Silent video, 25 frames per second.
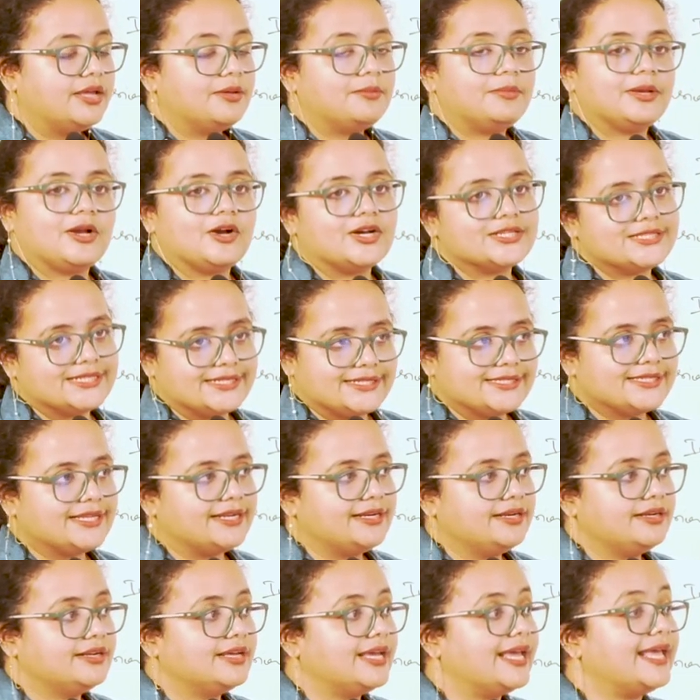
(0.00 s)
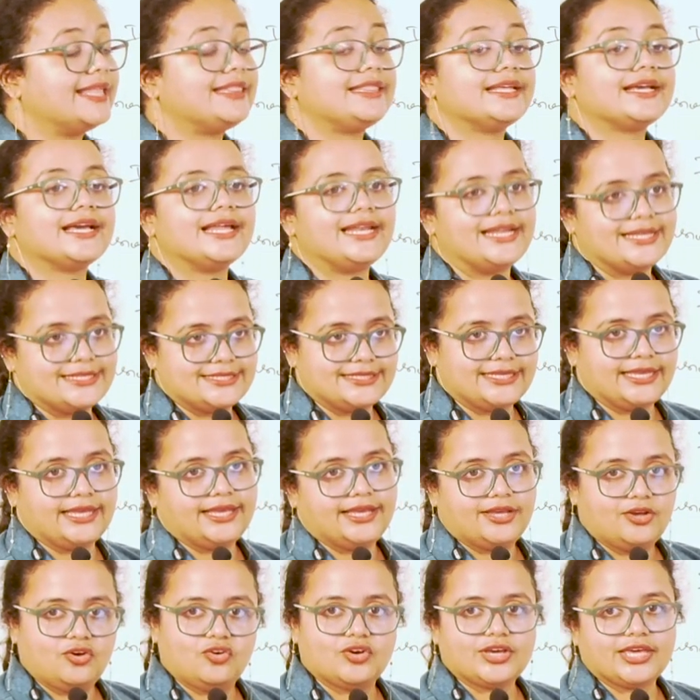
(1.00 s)
because it's an ethical essay.
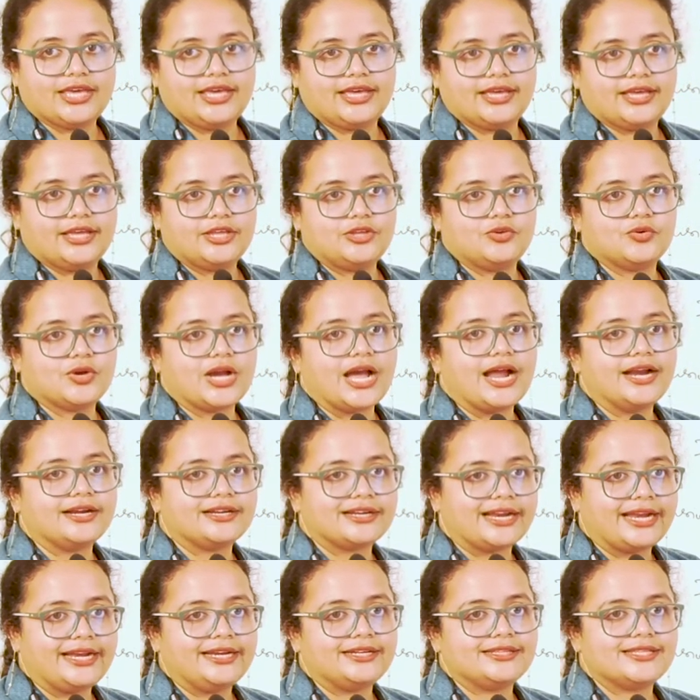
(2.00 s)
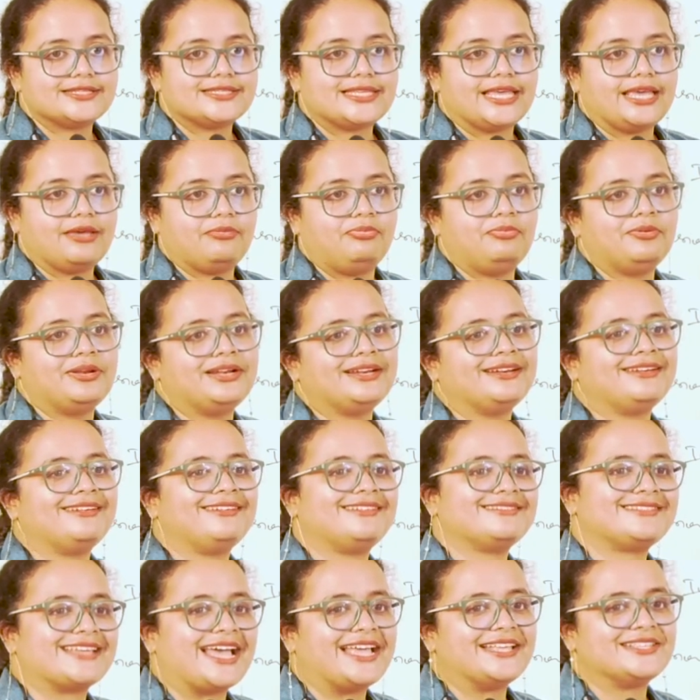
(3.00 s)
Okay, you can't write the same in
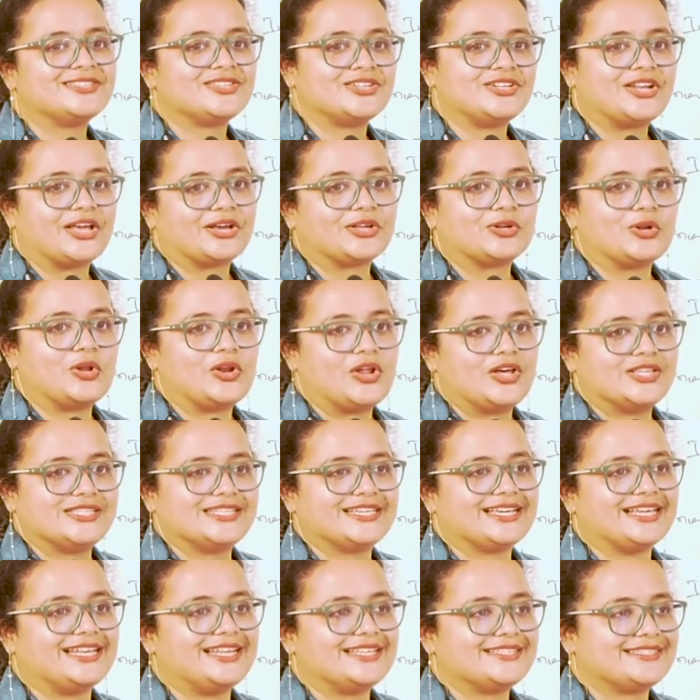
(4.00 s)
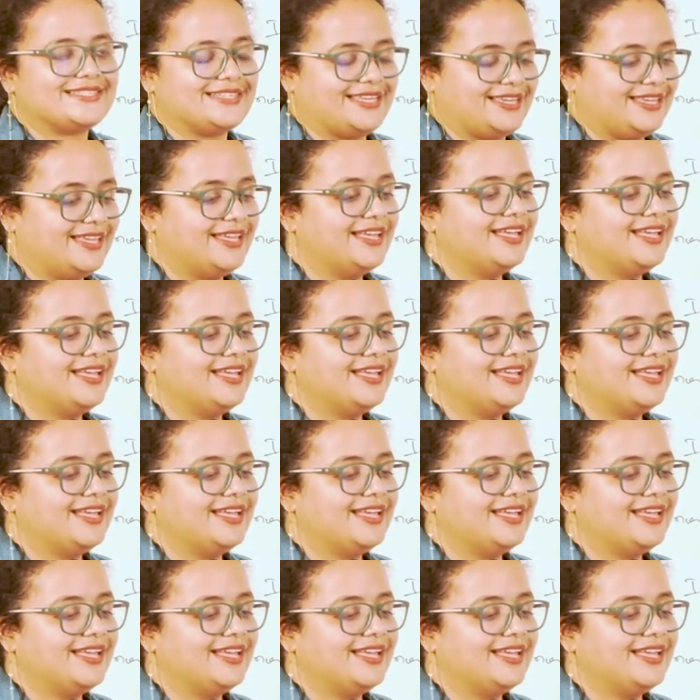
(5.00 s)
science or technological essay.